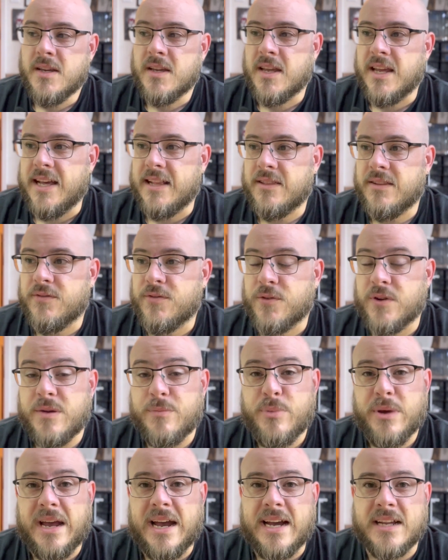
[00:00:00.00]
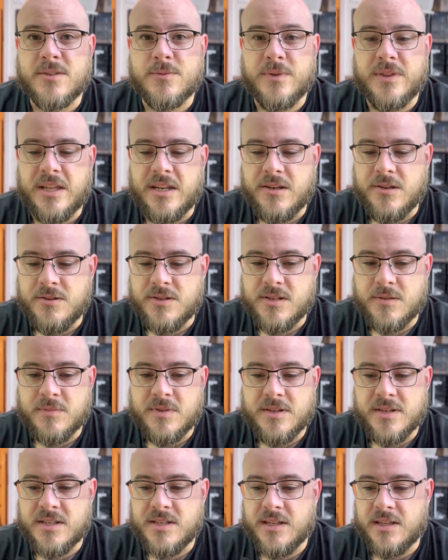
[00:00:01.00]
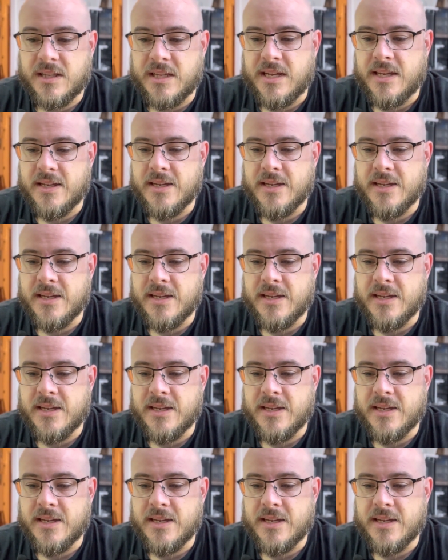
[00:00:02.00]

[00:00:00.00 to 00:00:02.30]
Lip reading: get the free pass when they do something silly.